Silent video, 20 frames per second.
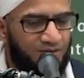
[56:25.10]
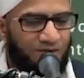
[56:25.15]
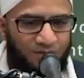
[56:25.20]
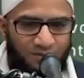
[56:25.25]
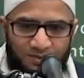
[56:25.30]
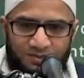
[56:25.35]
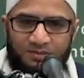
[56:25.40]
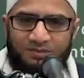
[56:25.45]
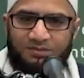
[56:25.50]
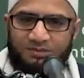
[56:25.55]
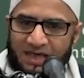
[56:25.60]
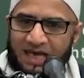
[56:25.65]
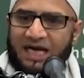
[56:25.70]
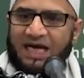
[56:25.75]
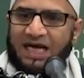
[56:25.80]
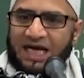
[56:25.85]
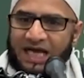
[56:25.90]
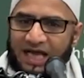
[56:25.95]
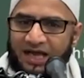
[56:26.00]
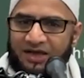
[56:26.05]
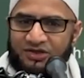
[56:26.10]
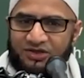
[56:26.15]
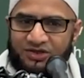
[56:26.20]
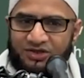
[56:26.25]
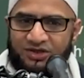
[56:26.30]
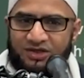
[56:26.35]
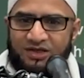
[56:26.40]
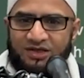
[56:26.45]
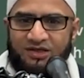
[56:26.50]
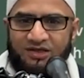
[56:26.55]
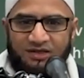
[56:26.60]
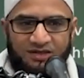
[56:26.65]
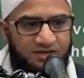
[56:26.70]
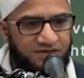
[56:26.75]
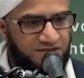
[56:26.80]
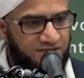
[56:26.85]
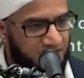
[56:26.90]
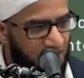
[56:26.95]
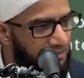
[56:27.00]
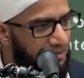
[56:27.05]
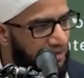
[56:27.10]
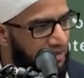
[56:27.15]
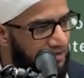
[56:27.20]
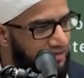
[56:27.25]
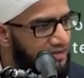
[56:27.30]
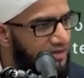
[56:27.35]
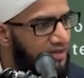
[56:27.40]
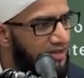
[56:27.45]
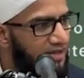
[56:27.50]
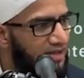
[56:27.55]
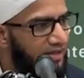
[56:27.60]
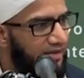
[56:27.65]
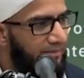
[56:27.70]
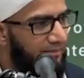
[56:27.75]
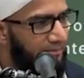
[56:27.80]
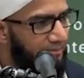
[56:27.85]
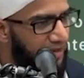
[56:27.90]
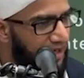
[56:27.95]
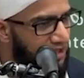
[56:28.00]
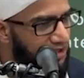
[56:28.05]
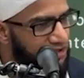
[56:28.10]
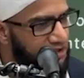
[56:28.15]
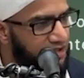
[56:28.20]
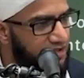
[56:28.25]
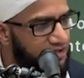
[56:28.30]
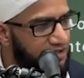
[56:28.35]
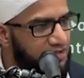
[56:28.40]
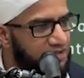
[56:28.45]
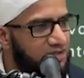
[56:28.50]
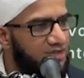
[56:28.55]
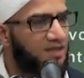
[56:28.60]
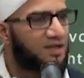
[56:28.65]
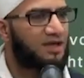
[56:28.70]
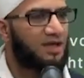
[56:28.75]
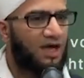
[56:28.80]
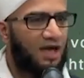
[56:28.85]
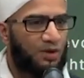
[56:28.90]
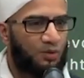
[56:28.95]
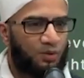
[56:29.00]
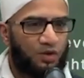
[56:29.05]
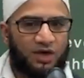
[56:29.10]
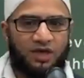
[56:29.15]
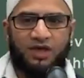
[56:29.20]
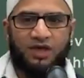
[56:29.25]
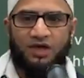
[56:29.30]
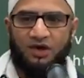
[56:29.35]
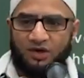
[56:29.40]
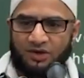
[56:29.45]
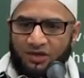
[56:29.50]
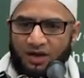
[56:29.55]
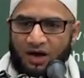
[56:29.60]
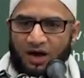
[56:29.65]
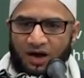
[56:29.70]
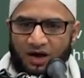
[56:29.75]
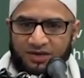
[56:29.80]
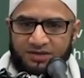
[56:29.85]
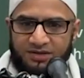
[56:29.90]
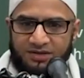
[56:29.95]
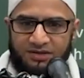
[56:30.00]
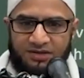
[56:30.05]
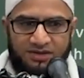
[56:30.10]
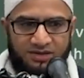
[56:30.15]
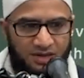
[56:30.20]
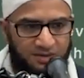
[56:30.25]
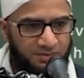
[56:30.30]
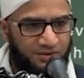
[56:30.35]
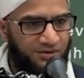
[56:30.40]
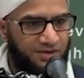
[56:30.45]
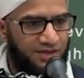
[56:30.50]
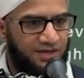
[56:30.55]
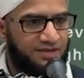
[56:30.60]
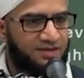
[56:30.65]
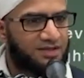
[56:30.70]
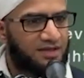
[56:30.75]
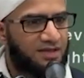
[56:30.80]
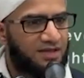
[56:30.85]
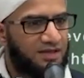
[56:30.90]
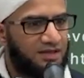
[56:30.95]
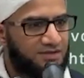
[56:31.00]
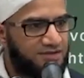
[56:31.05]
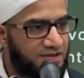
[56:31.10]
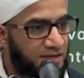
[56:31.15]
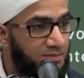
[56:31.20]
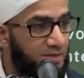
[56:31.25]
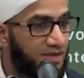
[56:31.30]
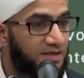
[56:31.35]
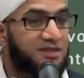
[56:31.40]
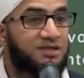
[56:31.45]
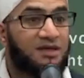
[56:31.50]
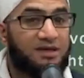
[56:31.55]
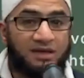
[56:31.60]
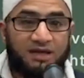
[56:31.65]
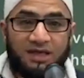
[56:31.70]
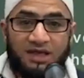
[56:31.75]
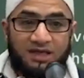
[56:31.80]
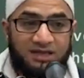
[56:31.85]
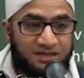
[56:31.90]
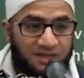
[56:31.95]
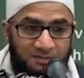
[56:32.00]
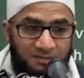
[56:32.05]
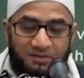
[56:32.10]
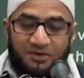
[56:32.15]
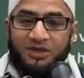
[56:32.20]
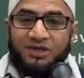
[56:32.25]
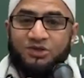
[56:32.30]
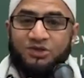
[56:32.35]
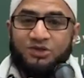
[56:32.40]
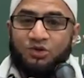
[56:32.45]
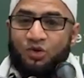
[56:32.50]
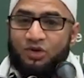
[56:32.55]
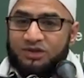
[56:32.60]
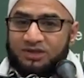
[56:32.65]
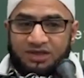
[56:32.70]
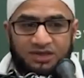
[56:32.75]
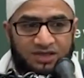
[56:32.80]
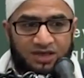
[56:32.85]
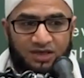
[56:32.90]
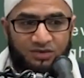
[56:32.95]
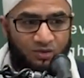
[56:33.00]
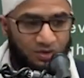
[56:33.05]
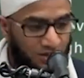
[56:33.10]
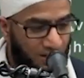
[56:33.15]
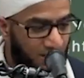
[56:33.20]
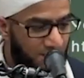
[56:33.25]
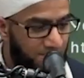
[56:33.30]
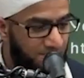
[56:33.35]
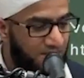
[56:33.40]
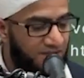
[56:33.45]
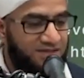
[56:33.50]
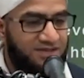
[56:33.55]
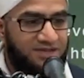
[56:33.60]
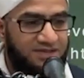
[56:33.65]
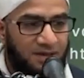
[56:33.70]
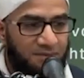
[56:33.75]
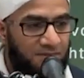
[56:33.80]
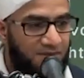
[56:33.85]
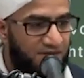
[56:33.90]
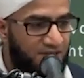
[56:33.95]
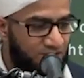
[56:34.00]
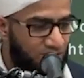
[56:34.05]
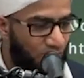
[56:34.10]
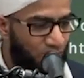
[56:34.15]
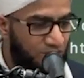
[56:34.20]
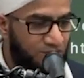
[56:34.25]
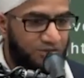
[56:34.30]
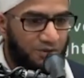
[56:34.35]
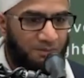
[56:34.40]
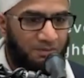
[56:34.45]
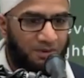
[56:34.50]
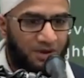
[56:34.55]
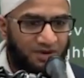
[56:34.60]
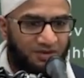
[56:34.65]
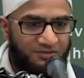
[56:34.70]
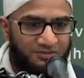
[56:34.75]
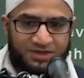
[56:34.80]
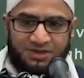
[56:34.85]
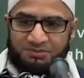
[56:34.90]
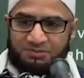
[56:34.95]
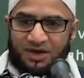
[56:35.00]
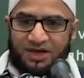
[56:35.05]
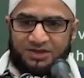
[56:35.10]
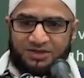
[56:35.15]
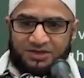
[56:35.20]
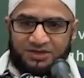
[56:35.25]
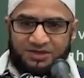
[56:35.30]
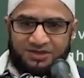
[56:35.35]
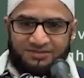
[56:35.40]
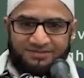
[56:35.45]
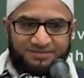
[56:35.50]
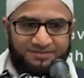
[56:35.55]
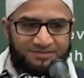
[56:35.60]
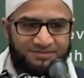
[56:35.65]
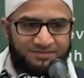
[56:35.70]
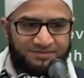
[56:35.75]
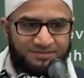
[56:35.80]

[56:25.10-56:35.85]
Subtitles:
you know, be a clash. Sabr, patience, and working on the heart. The summary is sabr. Summary is all the skitul qalb because sabr is also part of this branch.